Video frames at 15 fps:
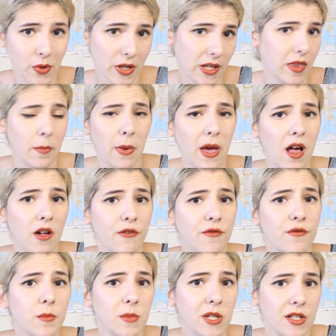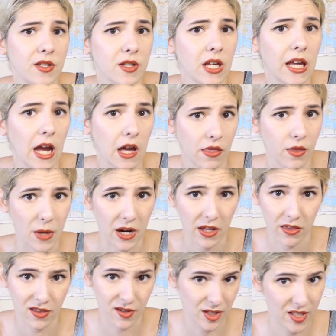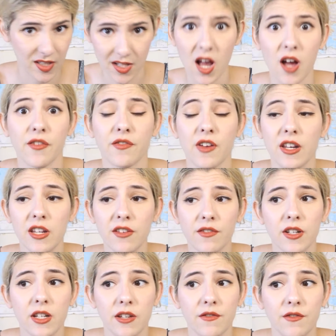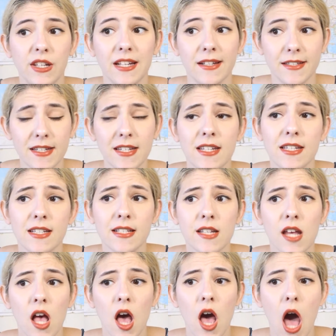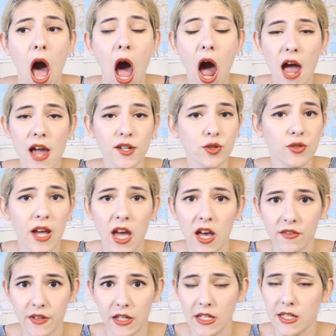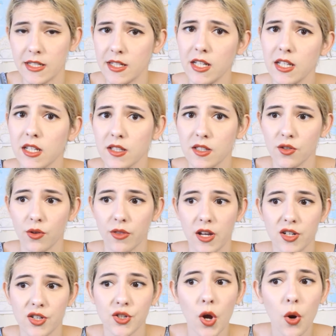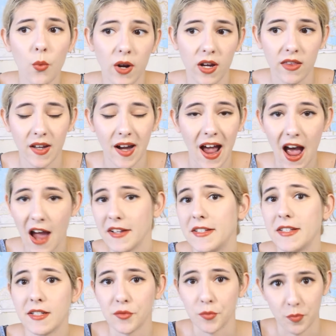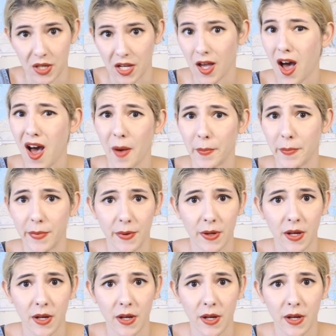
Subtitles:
ring the bell for me to get my stuff, and even if they did, I don't have any tickets, so there's no way that I didn't pick up